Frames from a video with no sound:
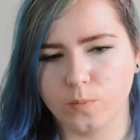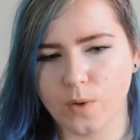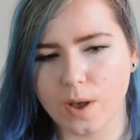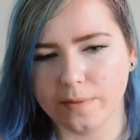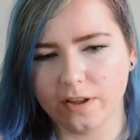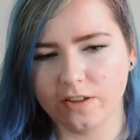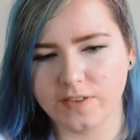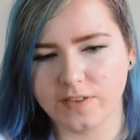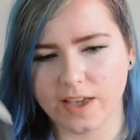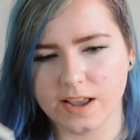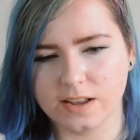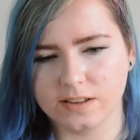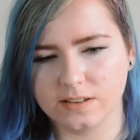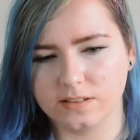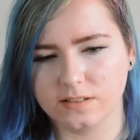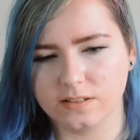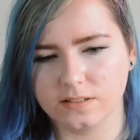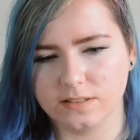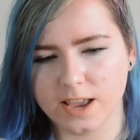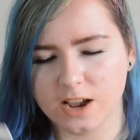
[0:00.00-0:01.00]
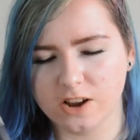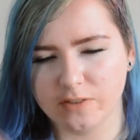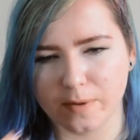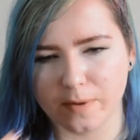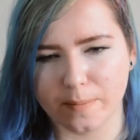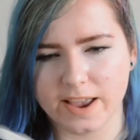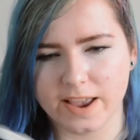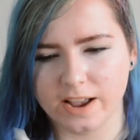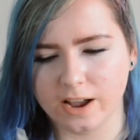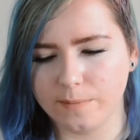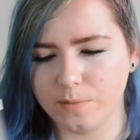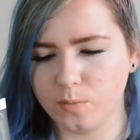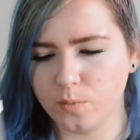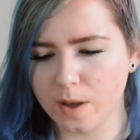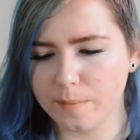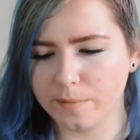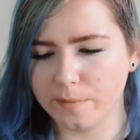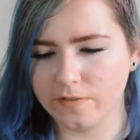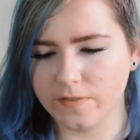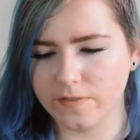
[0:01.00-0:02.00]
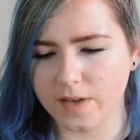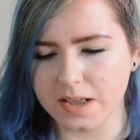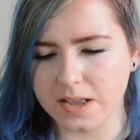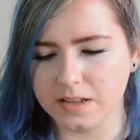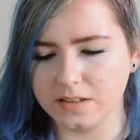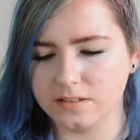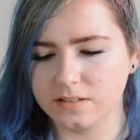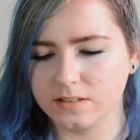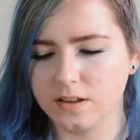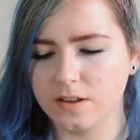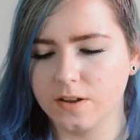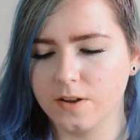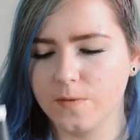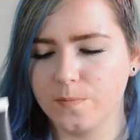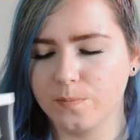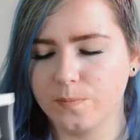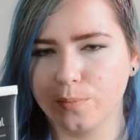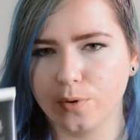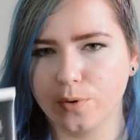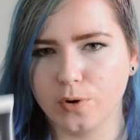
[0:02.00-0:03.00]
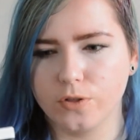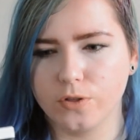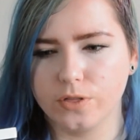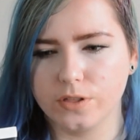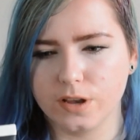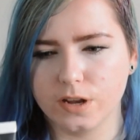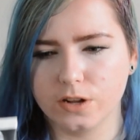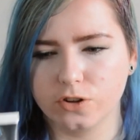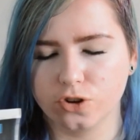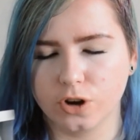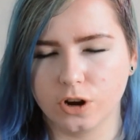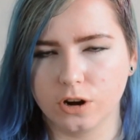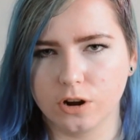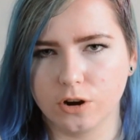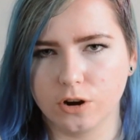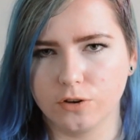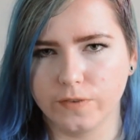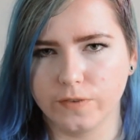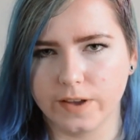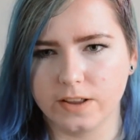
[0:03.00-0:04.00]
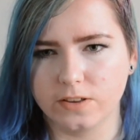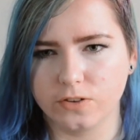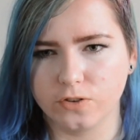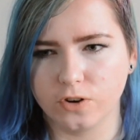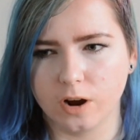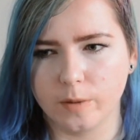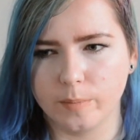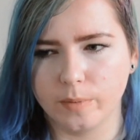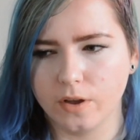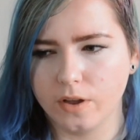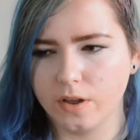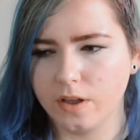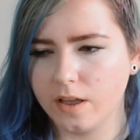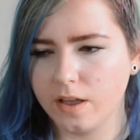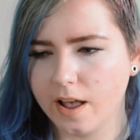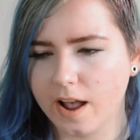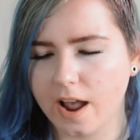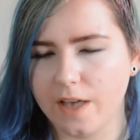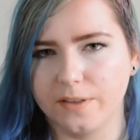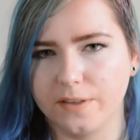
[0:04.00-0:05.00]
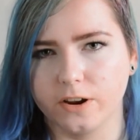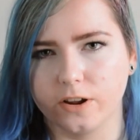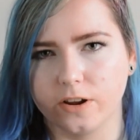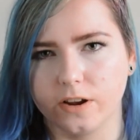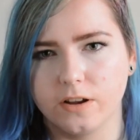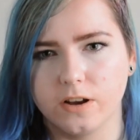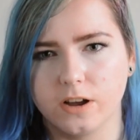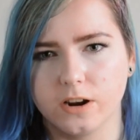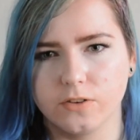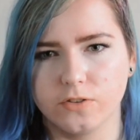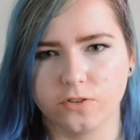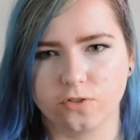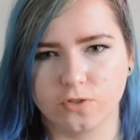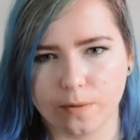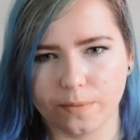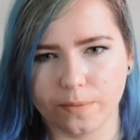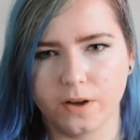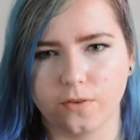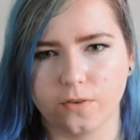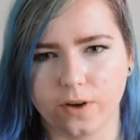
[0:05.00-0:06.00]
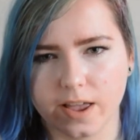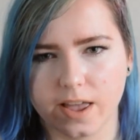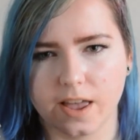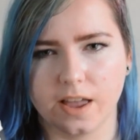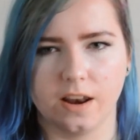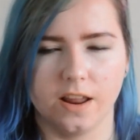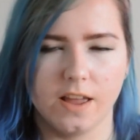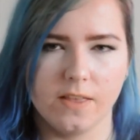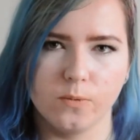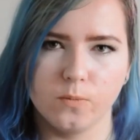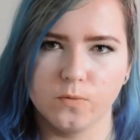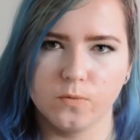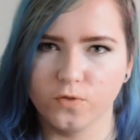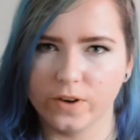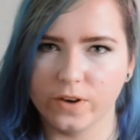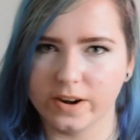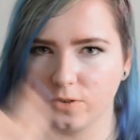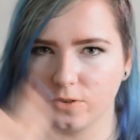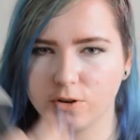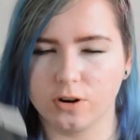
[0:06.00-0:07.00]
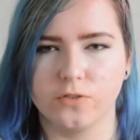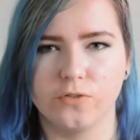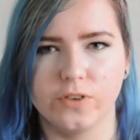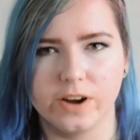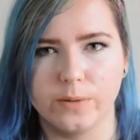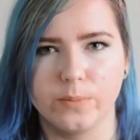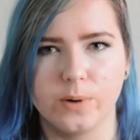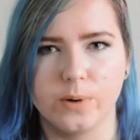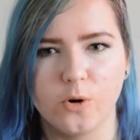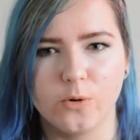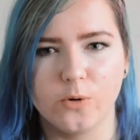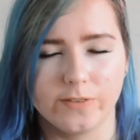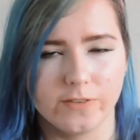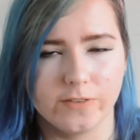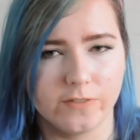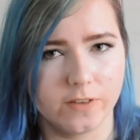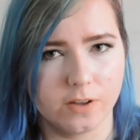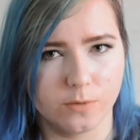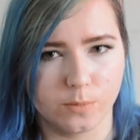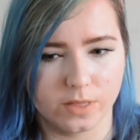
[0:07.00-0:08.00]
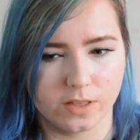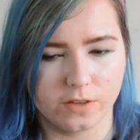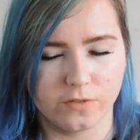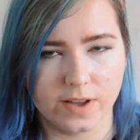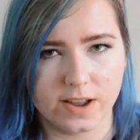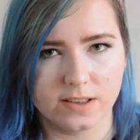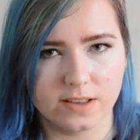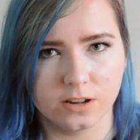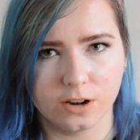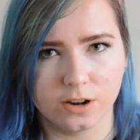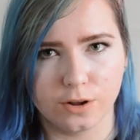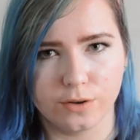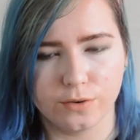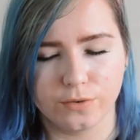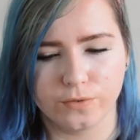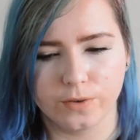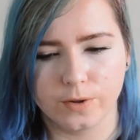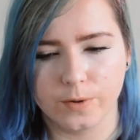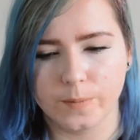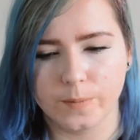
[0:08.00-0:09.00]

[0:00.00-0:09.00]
wet my face, take off my makeup, wet my face, put on the charcoal face scrub, and then I kind of scrub that right in and then rinse it off really well with a face cloth.